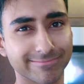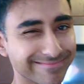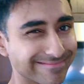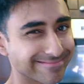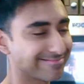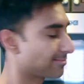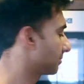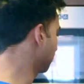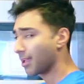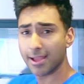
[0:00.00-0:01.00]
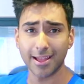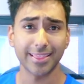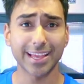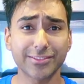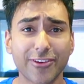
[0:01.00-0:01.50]

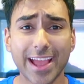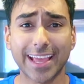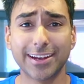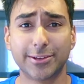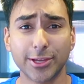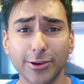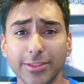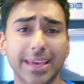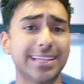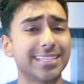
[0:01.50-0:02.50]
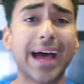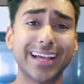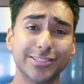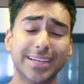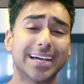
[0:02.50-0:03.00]
Let's freaking do this!
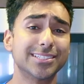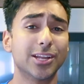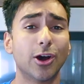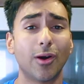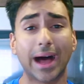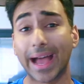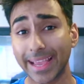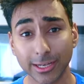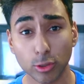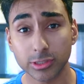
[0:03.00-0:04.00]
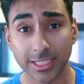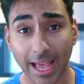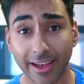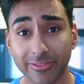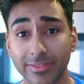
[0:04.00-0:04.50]
As you guys know, I ain't no
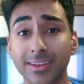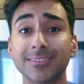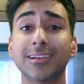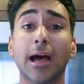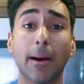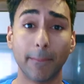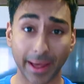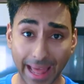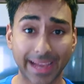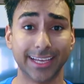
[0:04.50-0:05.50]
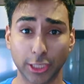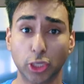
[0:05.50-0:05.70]
chef, but I can